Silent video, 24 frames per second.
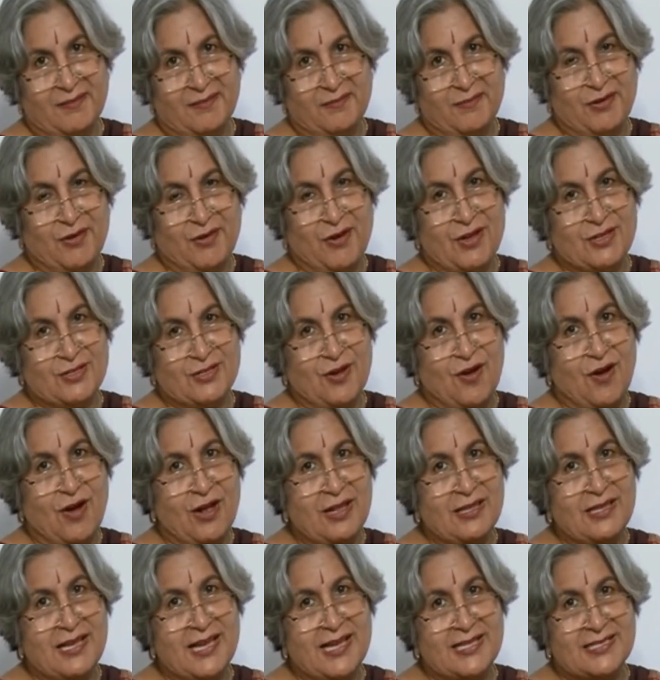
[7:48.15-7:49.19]
because
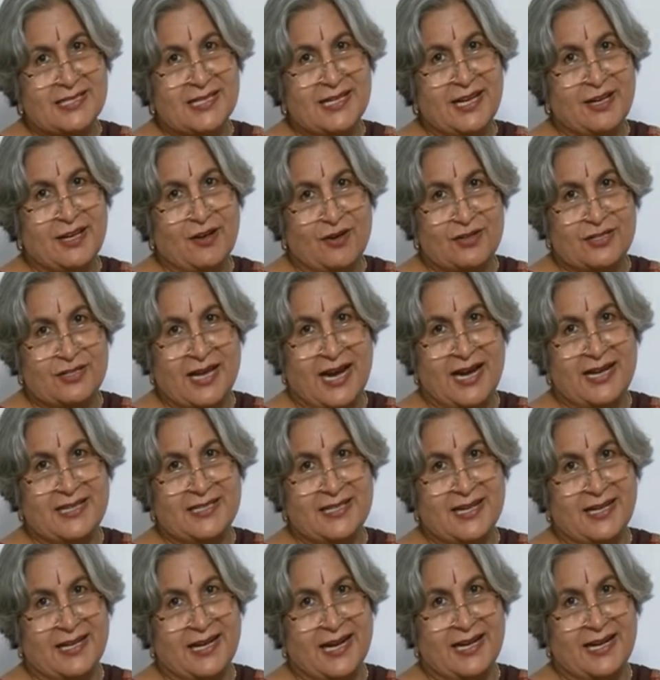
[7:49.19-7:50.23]
all the acidic oxides
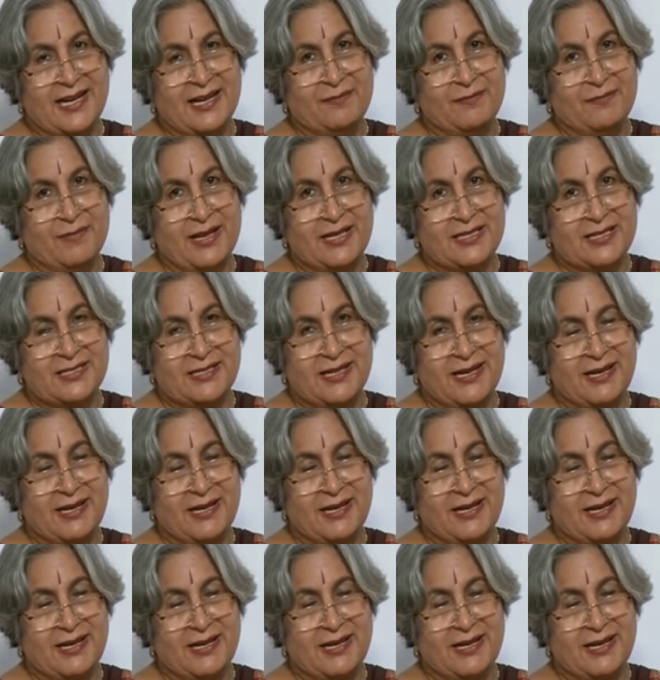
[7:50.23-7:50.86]
are getting mixed